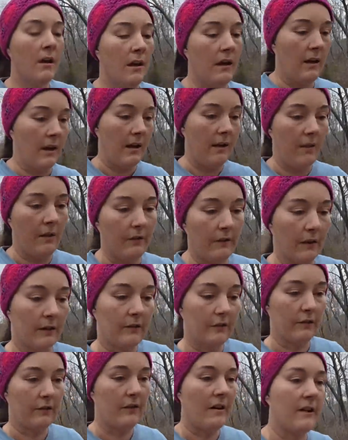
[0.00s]
and those
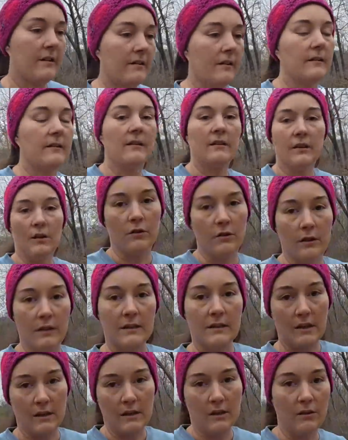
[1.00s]
exercises and
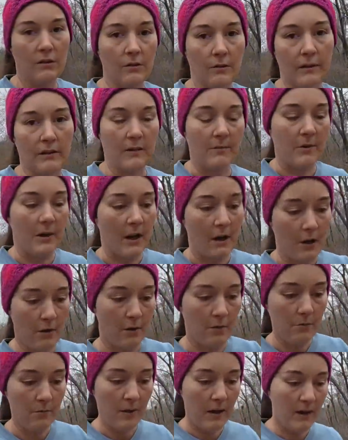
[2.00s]
continue doing them at
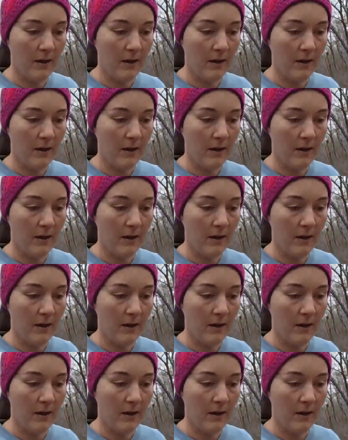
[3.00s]
home.